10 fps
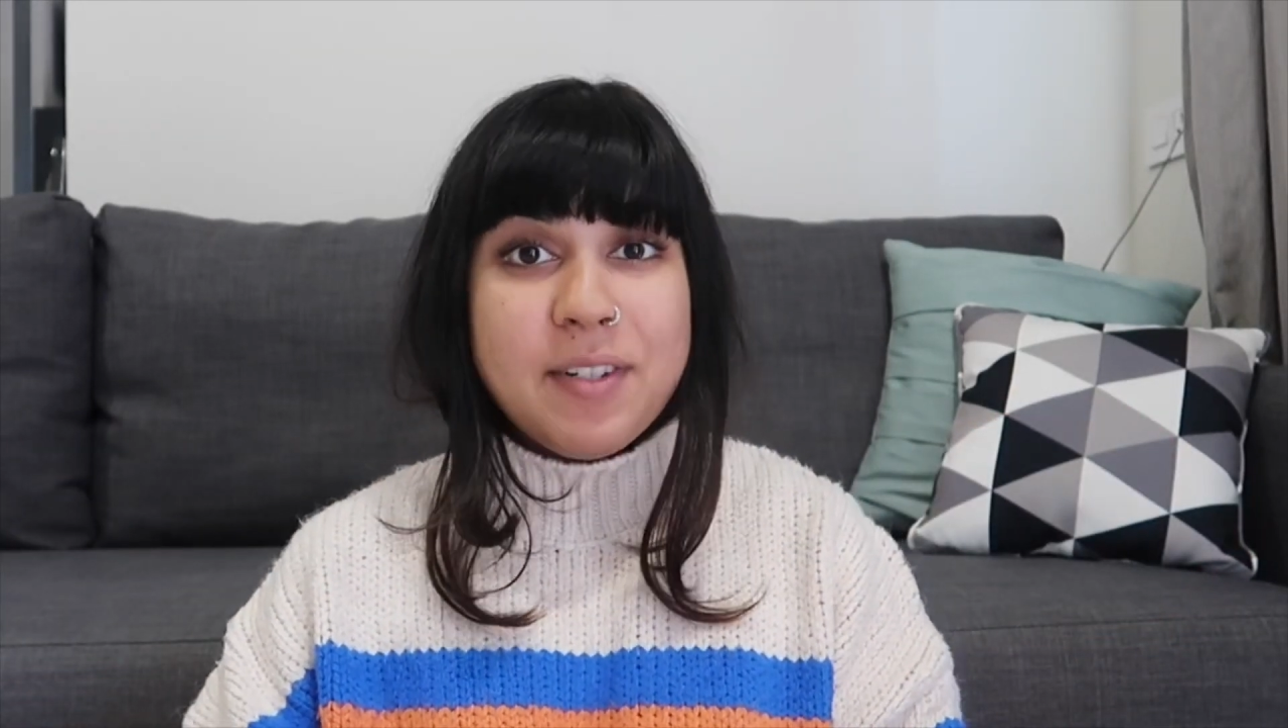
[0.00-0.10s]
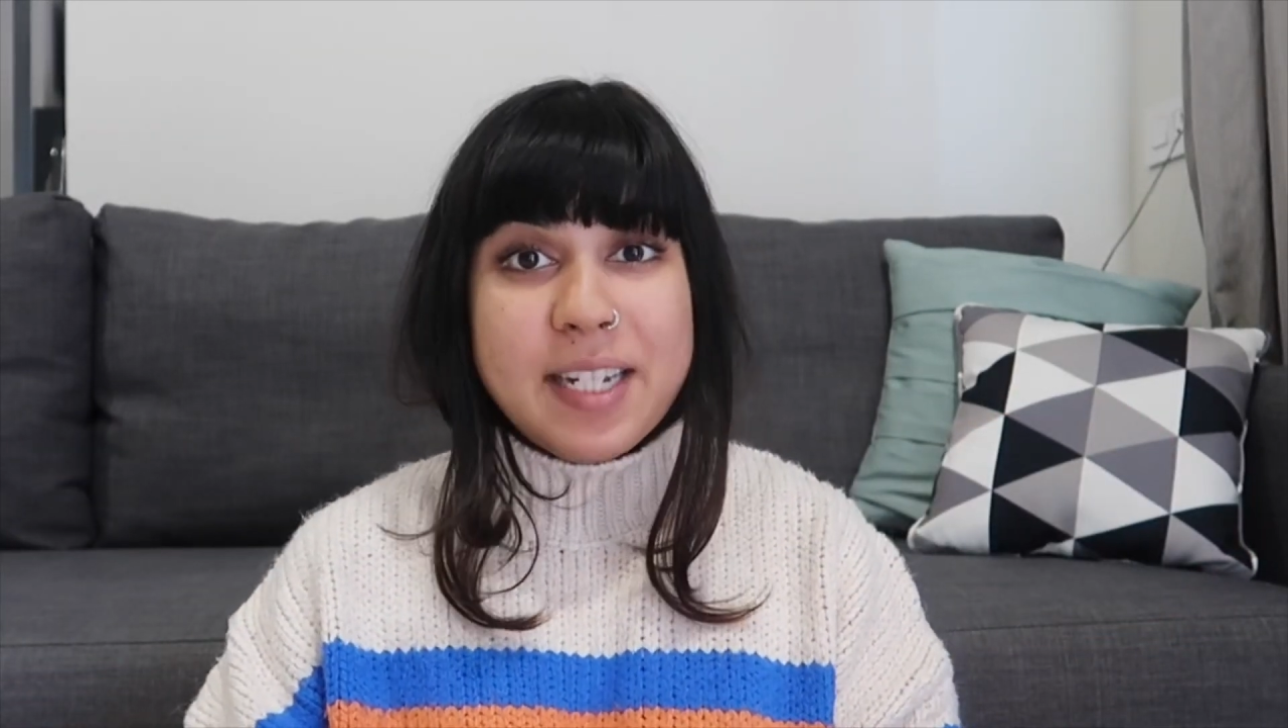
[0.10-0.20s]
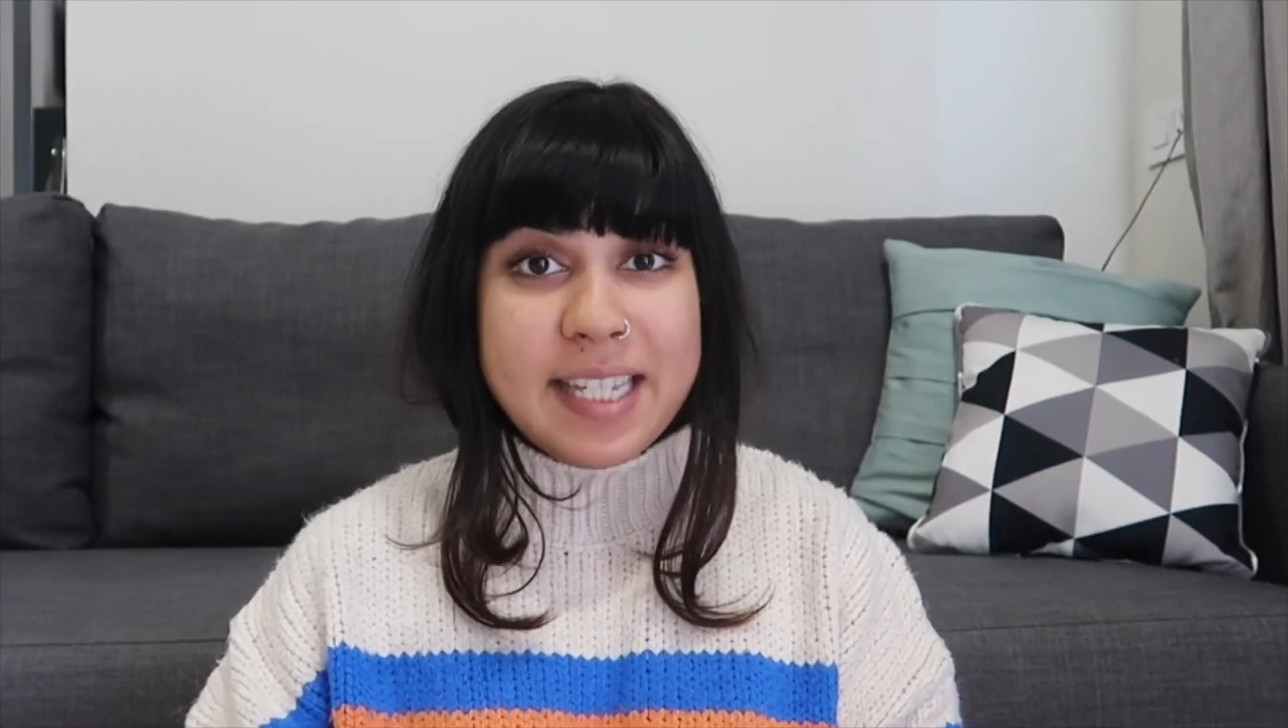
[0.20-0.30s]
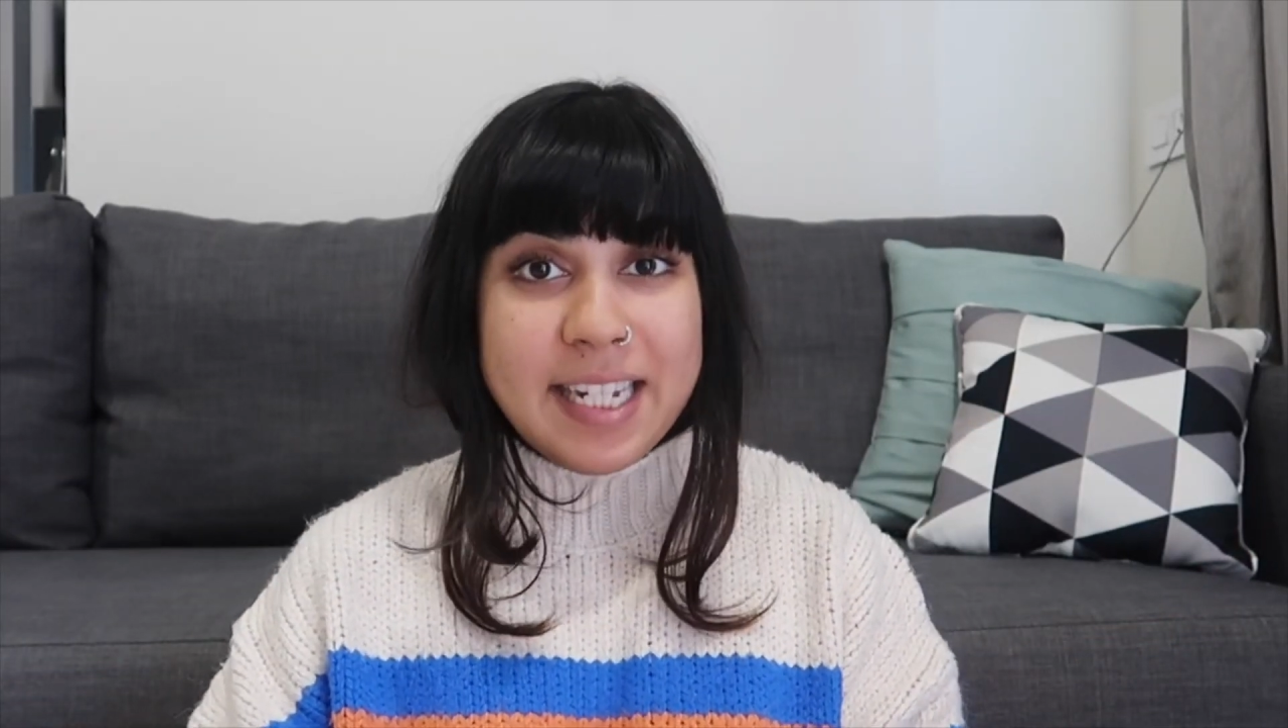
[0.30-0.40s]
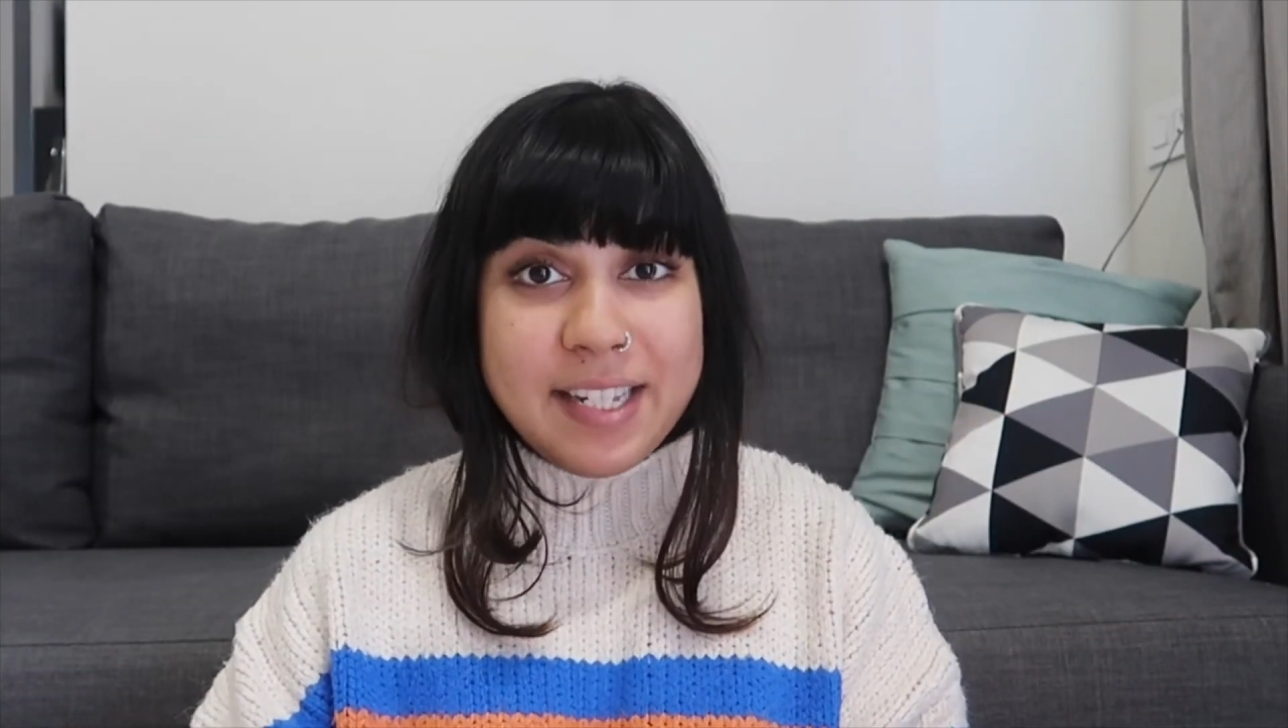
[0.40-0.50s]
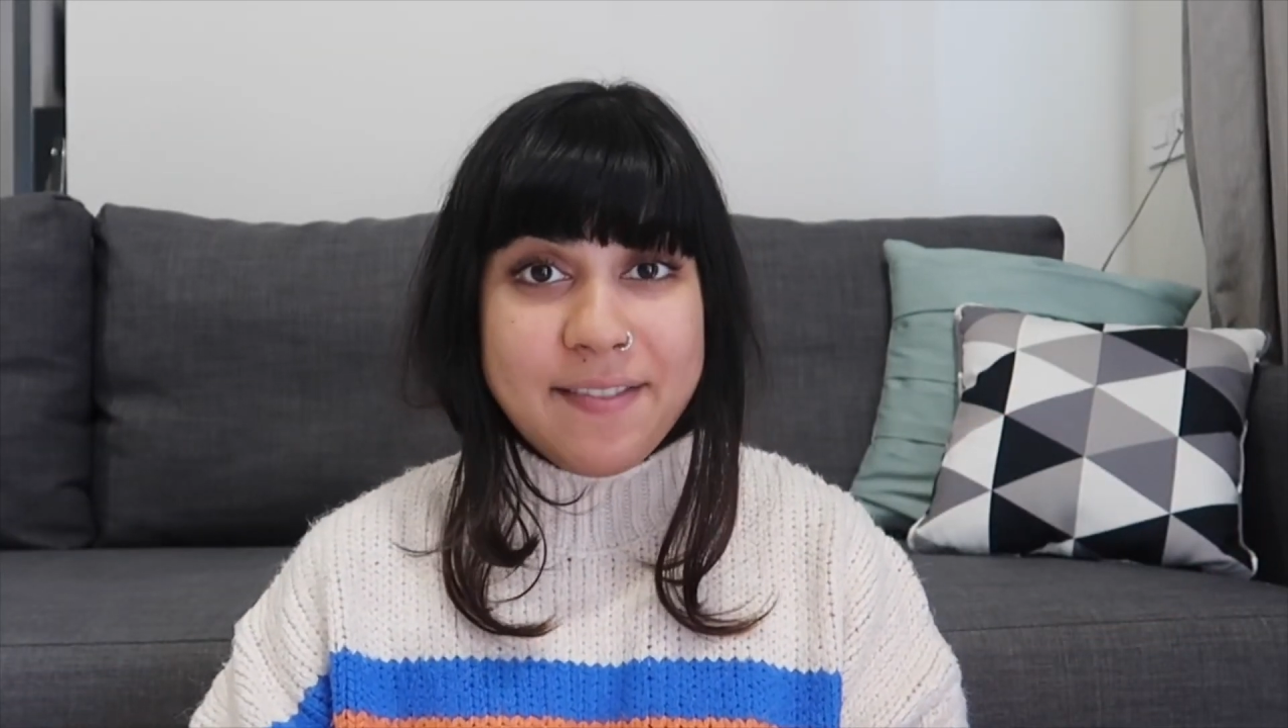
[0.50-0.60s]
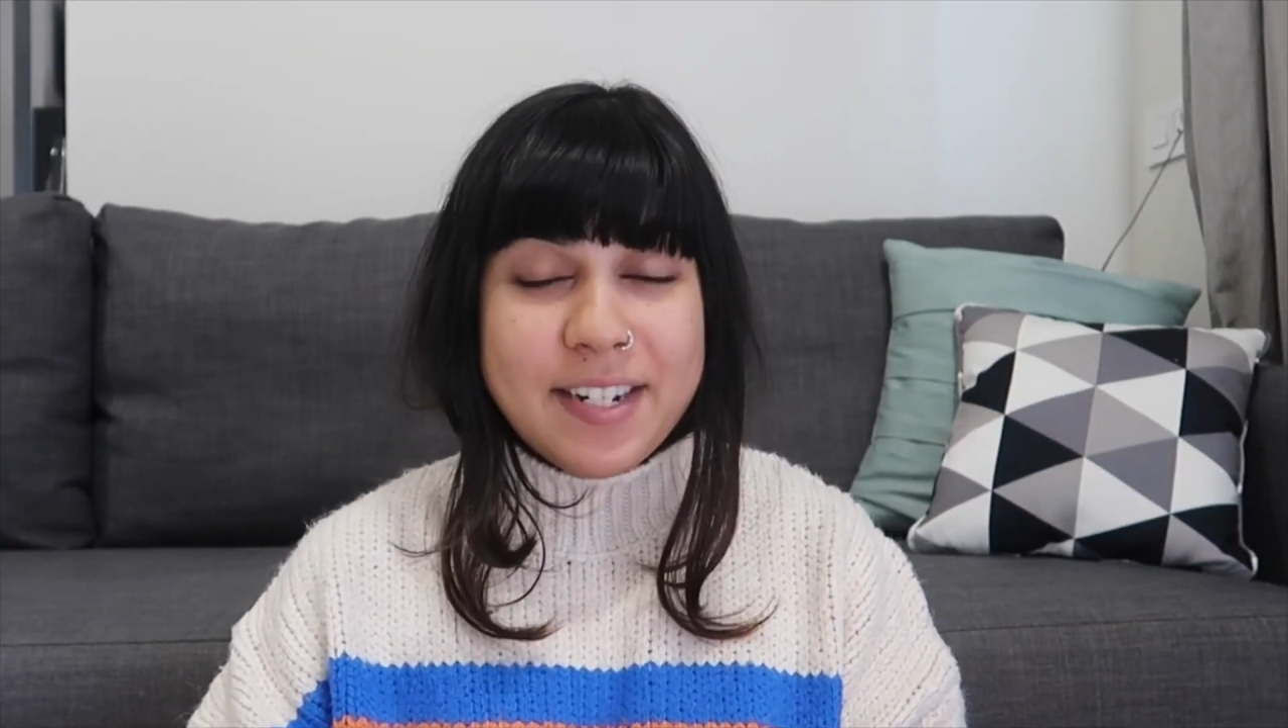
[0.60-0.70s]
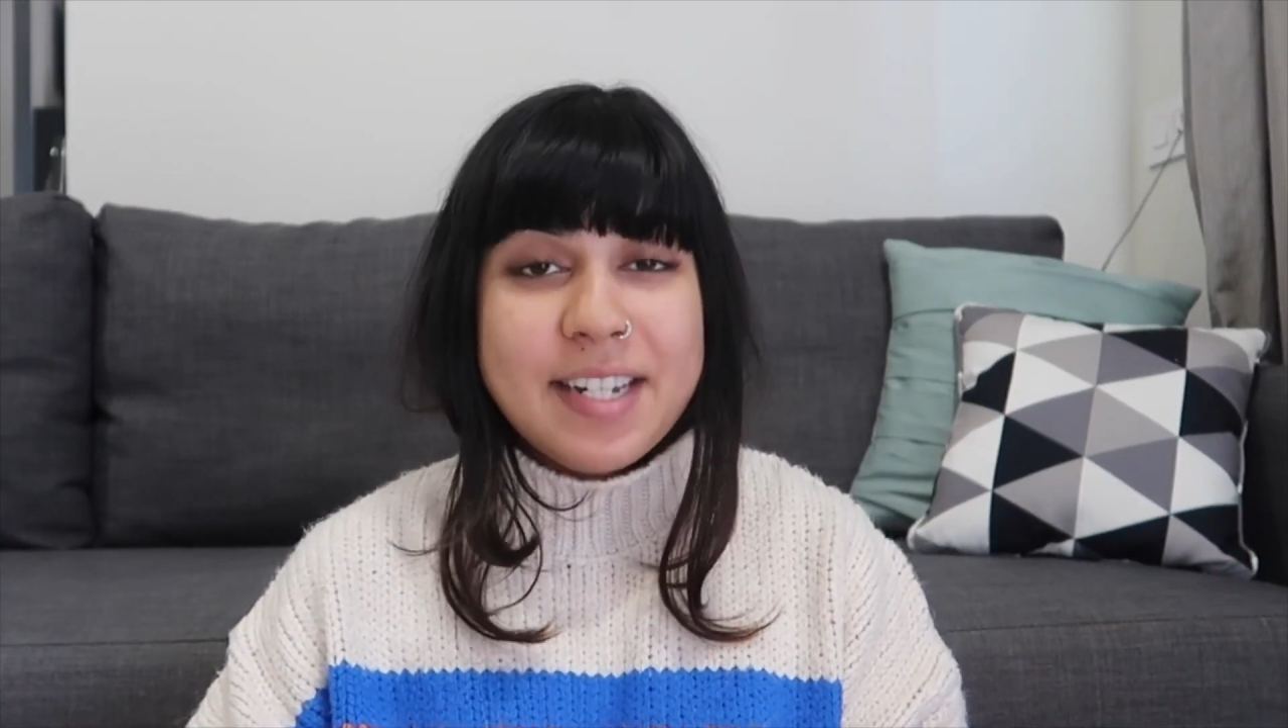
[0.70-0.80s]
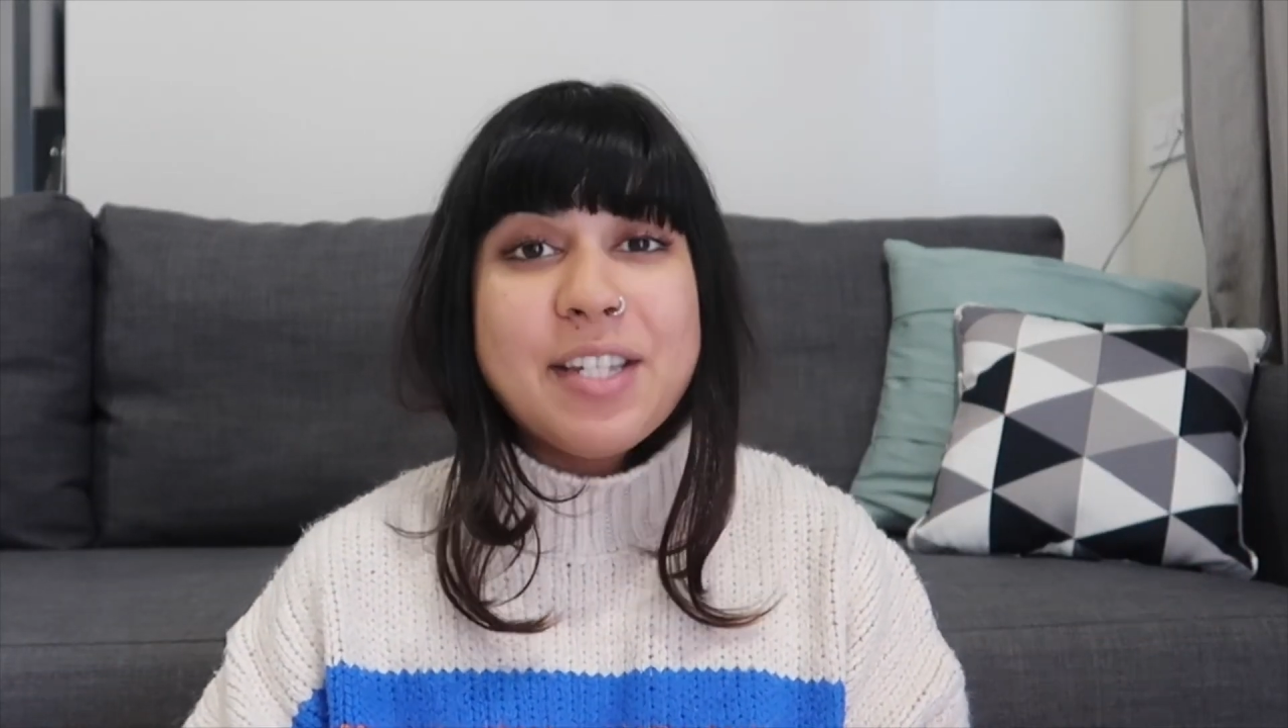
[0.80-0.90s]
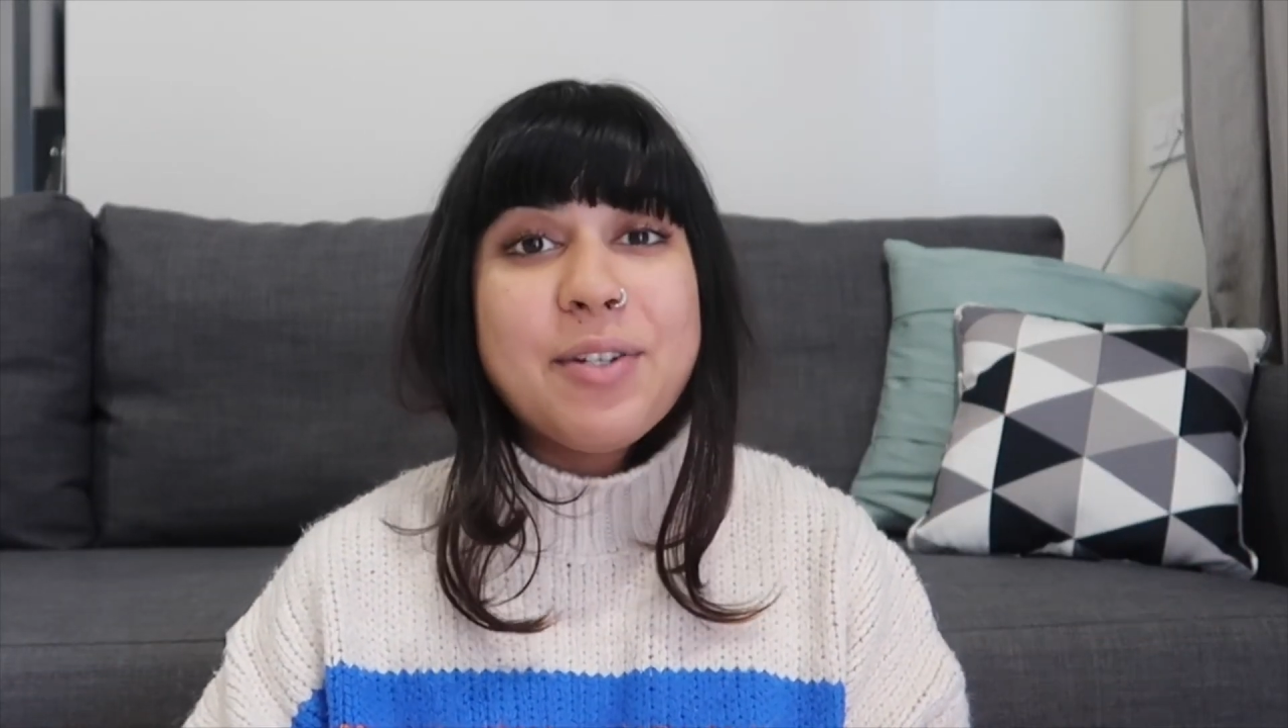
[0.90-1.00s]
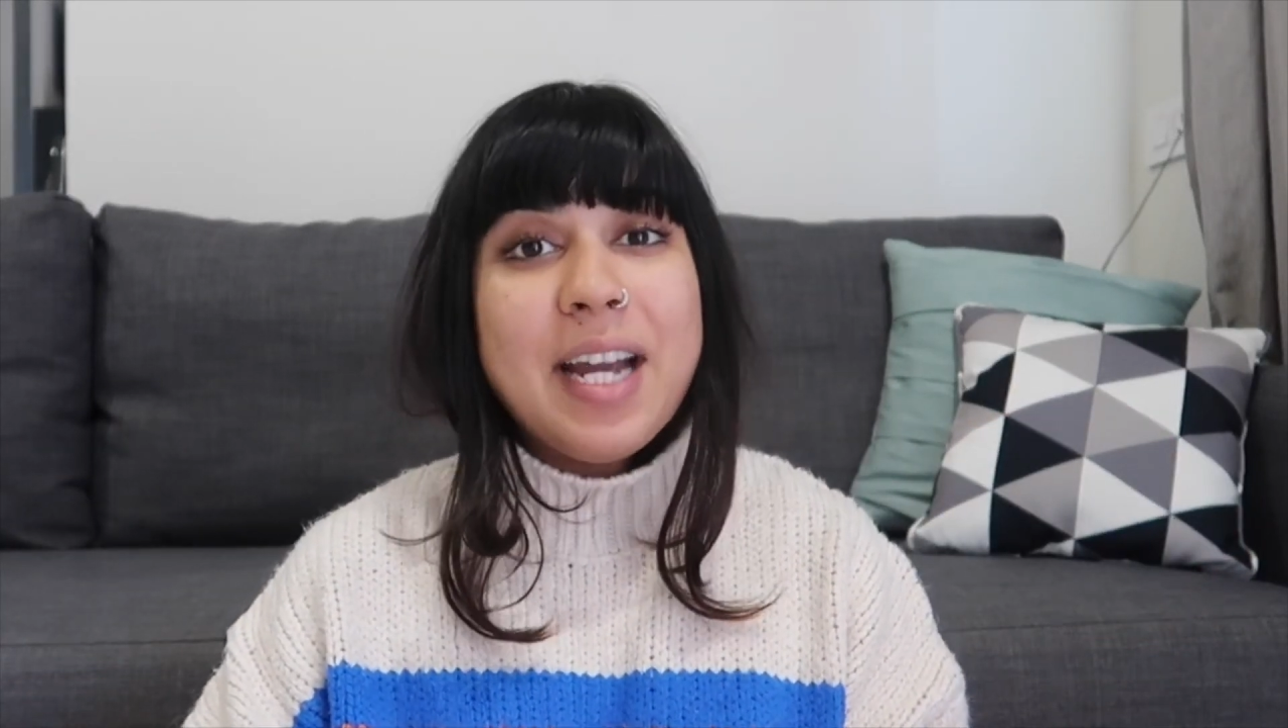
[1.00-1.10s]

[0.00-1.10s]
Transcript: first things first,